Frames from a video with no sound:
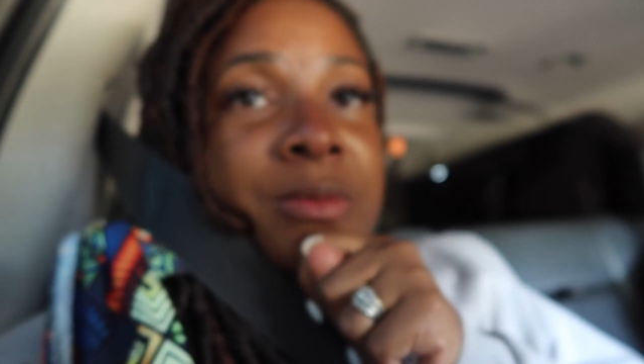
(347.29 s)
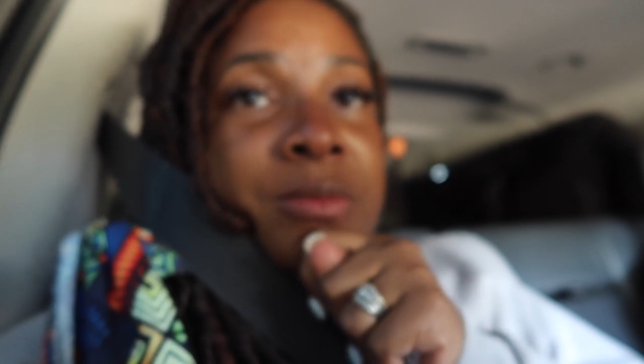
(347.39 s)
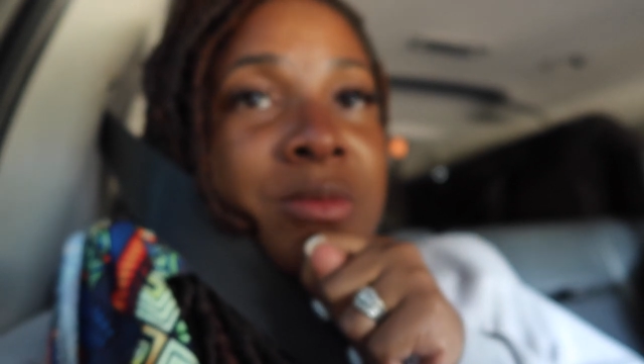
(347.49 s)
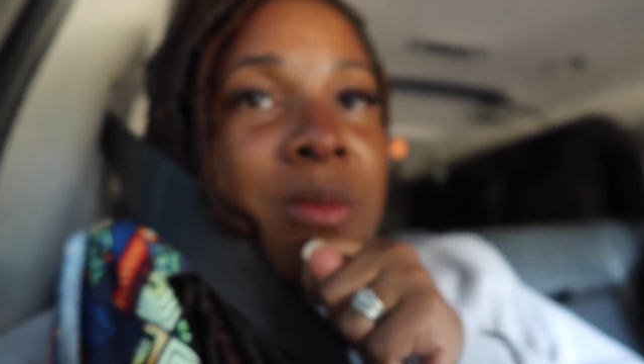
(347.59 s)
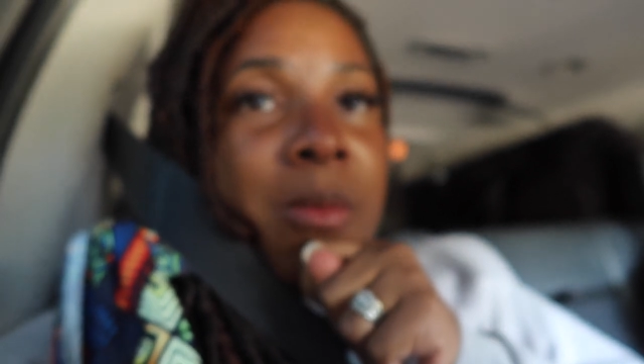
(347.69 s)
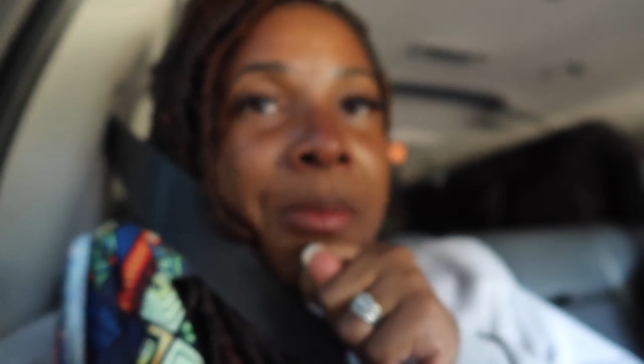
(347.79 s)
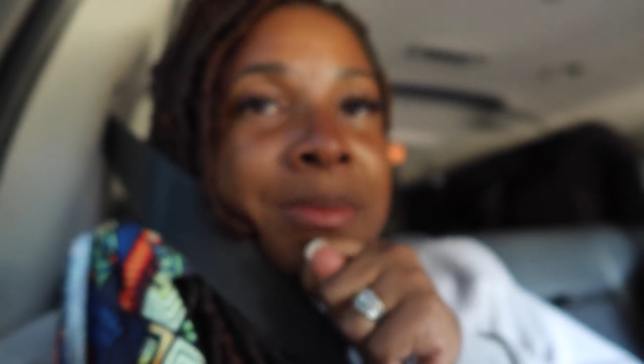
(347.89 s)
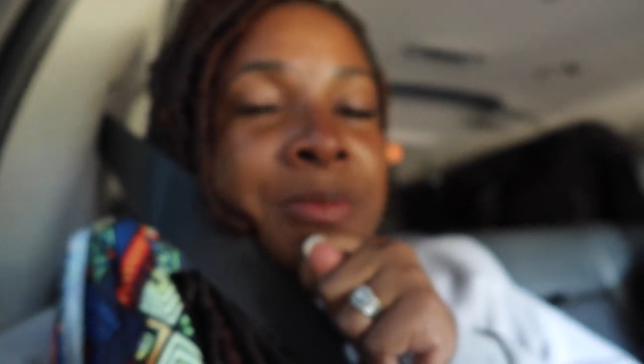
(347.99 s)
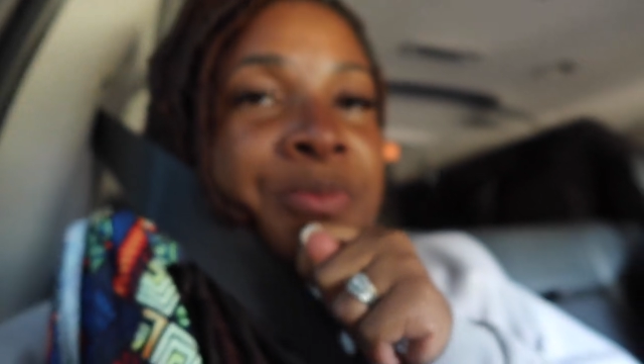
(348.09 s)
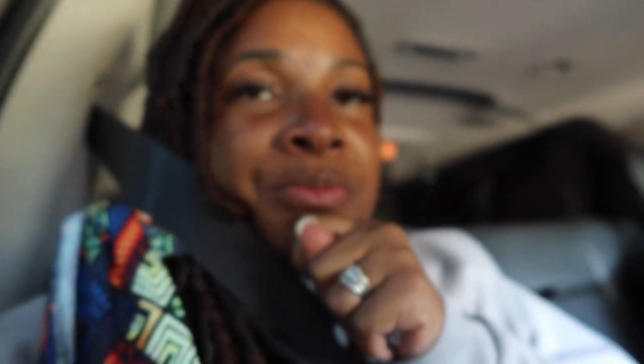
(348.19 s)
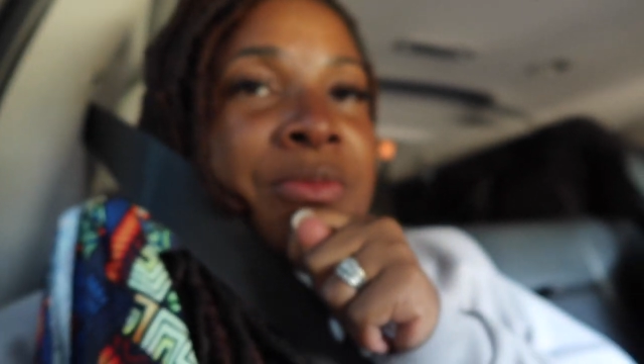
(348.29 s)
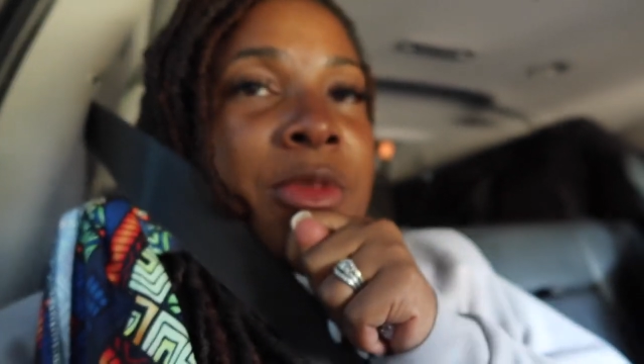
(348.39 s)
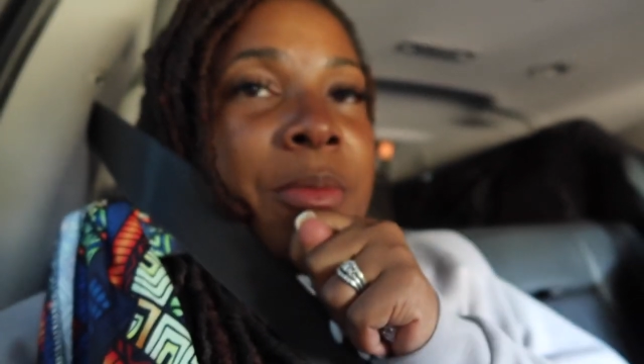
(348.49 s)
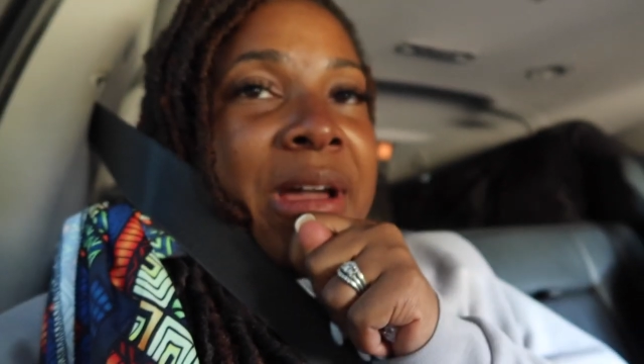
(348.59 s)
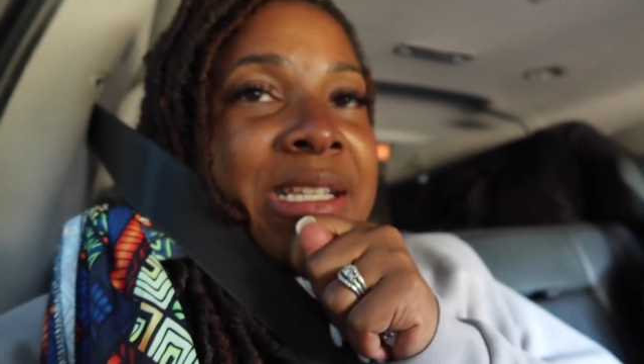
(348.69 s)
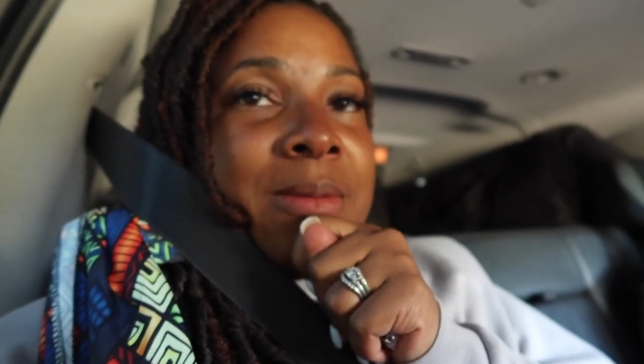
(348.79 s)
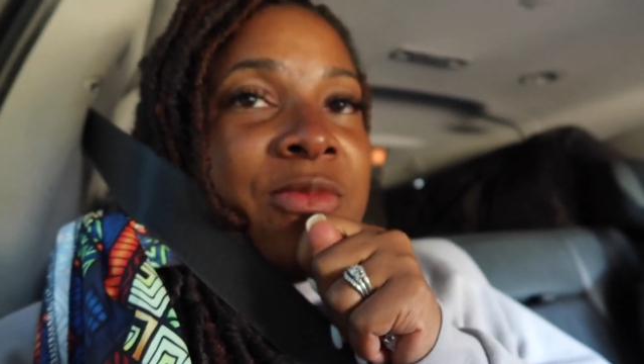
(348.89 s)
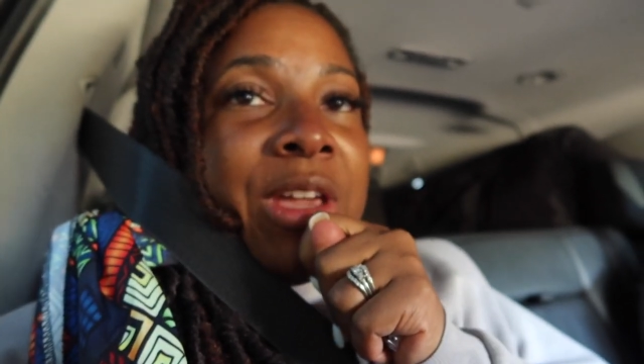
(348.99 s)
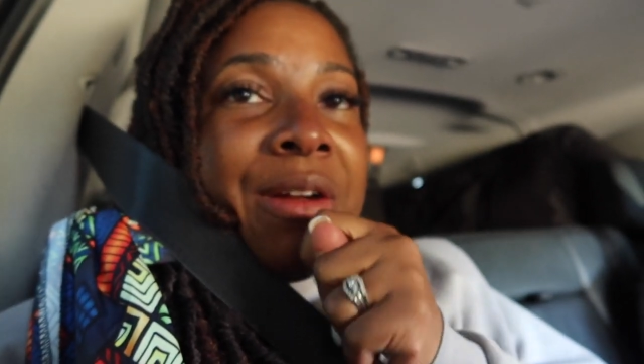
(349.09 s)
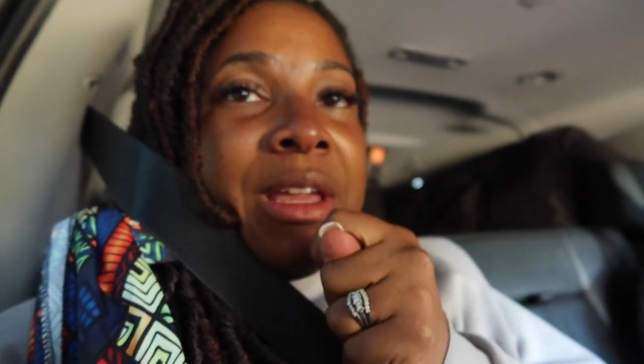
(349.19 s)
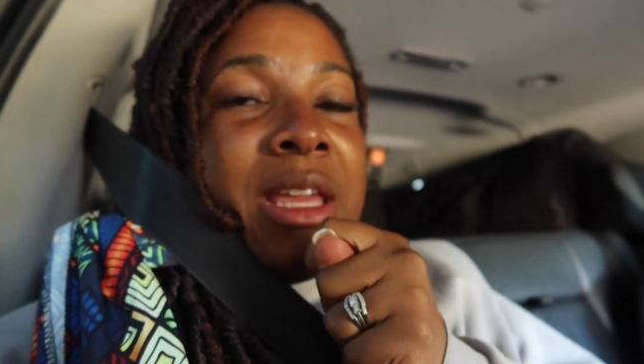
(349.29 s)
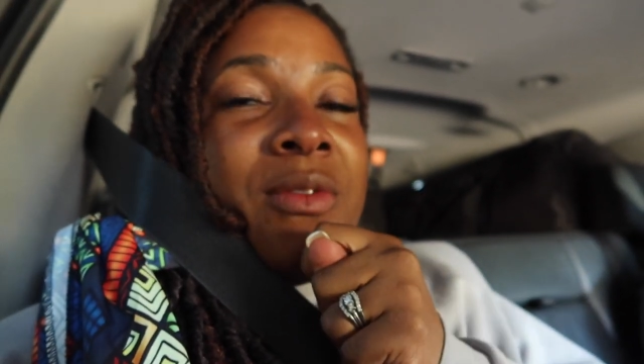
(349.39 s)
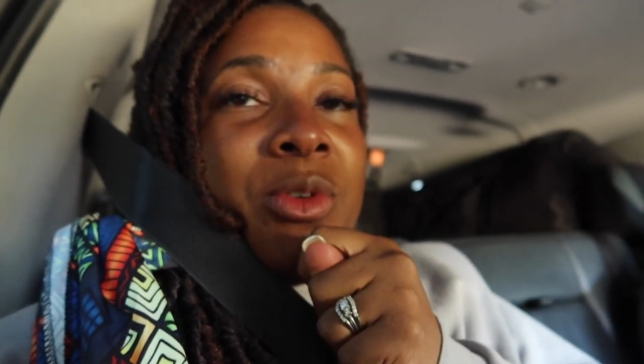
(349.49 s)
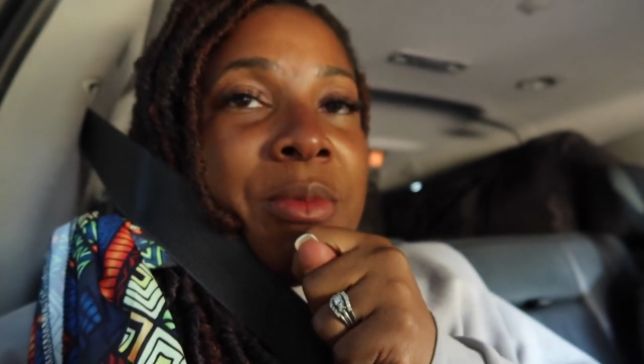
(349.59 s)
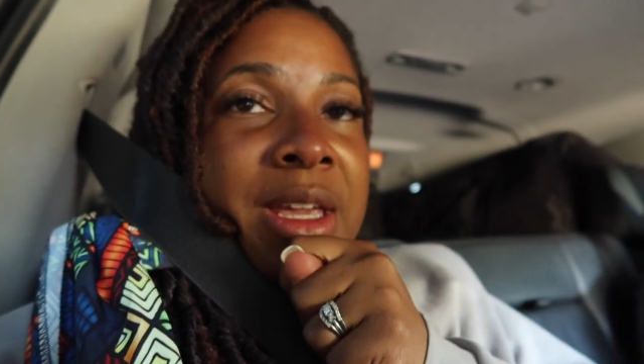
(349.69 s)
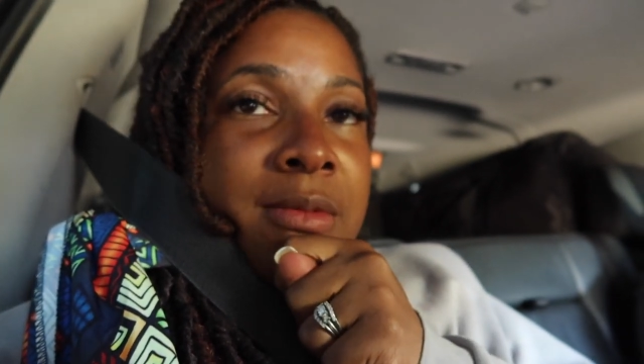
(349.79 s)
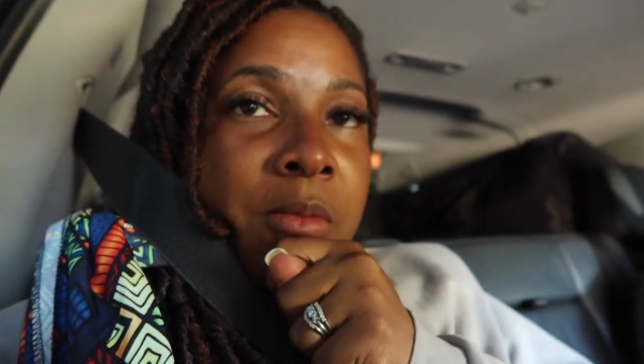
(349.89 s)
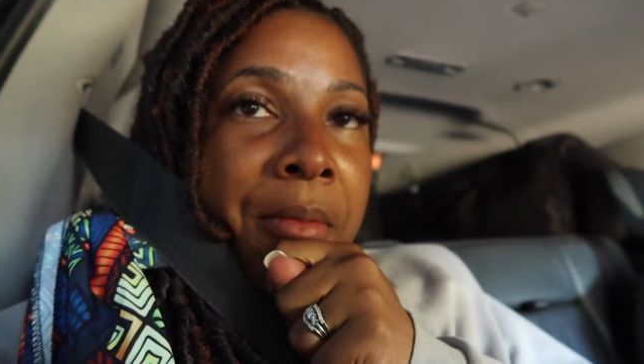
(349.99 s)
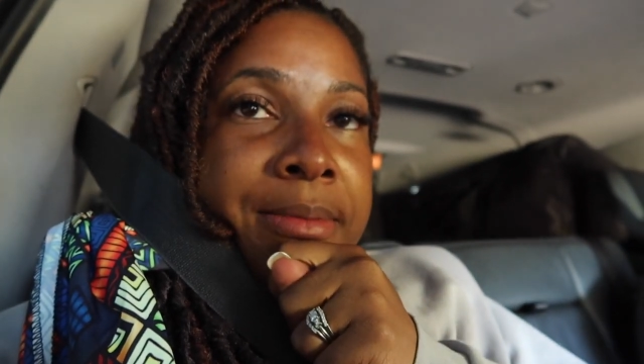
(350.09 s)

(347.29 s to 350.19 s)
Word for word: mm. by some very evil men.